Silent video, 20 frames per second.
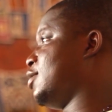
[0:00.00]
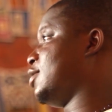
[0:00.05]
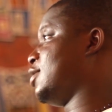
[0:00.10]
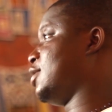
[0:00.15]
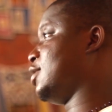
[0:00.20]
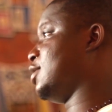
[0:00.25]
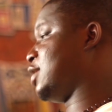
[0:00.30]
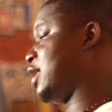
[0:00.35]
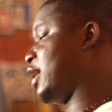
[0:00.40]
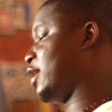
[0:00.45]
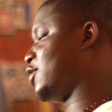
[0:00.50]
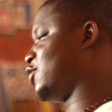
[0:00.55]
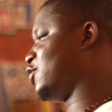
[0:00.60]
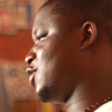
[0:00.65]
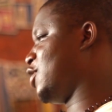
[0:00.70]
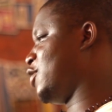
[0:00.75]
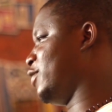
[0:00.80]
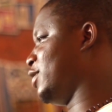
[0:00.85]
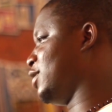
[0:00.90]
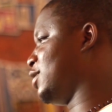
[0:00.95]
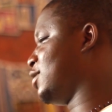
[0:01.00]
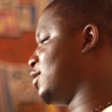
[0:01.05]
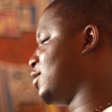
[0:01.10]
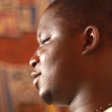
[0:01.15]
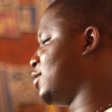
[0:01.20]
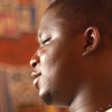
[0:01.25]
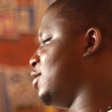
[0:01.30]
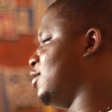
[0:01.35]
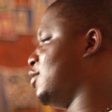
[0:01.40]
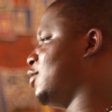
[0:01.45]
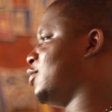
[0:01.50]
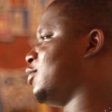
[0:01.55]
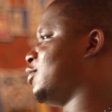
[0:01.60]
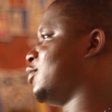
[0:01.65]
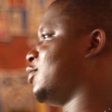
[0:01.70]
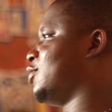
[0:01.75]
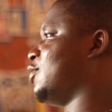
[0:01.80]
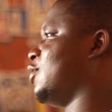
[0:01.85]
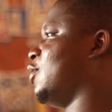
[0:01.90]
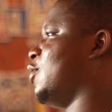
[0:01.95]
It's like a series, you know.
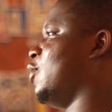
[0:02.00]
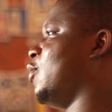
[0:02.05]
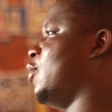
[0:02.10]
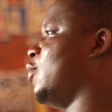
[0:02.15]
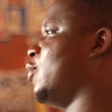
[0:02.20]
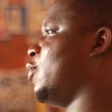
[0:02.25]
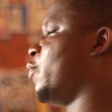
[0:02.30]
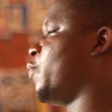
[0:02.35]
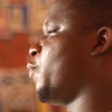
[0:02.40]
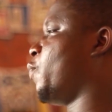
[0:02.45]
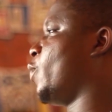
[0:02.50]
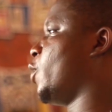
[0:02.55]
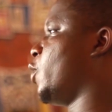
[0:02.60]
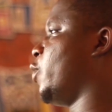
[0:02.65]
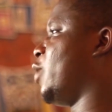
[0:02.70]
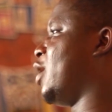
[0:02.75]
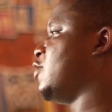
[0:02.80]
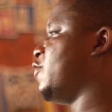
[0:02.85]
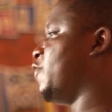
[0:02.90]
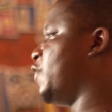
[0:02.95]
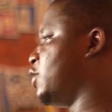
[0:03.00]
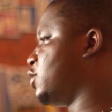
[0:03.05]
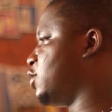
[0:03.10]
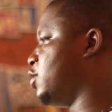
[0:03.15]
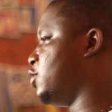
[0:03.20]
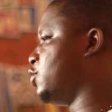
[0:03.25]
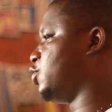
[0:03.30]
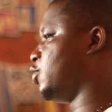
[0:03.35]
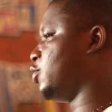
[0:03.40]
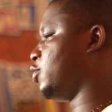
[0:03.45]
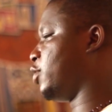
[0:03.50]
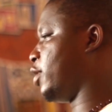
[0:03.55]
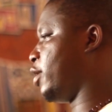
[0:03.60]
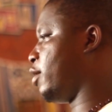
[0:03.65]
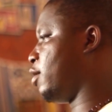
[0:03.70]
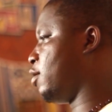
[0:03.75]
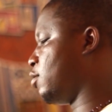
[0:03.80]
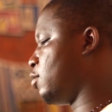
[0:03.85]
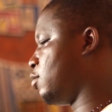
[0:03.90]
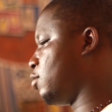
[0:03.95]
So we have the first edition
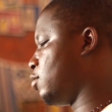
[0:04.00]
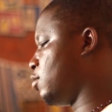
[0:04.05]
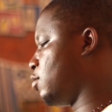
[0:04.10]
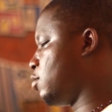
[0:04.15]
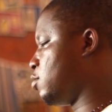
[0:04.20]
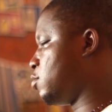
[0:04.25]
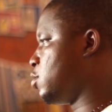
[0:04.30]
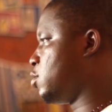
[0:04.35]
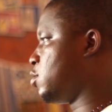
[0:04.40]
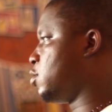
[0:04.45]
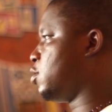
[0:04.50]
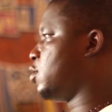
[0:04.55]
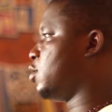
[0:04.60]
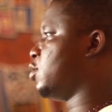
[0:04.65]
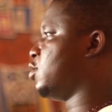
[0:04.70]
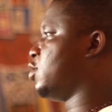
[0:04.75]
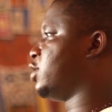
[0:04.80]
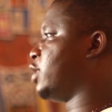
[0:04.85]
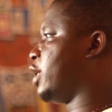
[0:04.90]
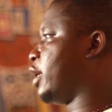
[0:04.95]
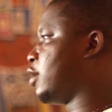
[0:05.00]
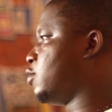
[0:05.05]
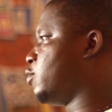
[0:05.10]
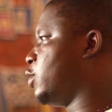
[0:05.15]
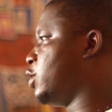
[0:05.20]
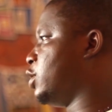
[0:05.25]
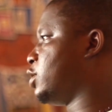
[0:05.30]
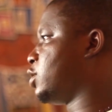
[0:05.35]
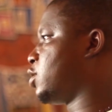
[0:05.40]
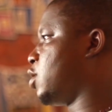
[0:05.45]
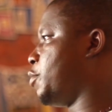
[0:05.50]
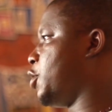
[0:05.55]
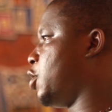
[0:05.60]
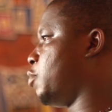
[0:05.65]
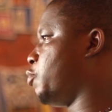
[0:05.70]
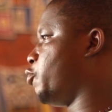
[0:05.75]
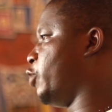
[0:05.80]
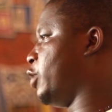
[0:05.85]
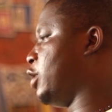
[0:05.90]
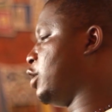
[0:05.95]
here. The second one is coming
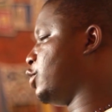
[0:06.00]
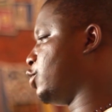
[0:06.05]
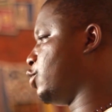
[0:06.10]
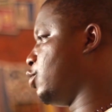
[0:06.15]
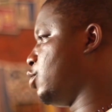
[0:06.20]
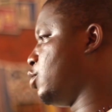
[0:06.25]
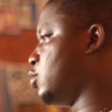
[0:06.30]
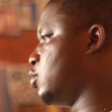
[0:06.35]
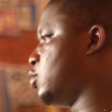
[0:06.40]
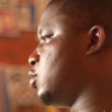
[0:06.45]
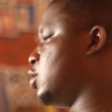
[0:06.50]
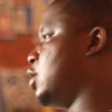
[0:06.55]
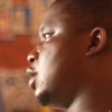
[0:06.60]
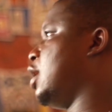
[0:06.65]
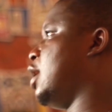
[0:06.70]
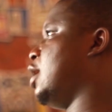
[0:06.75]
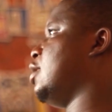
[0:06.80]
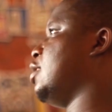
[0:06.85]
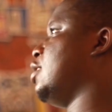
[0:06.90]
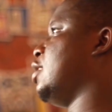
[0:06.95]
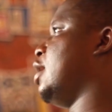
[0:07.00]
up really soon, and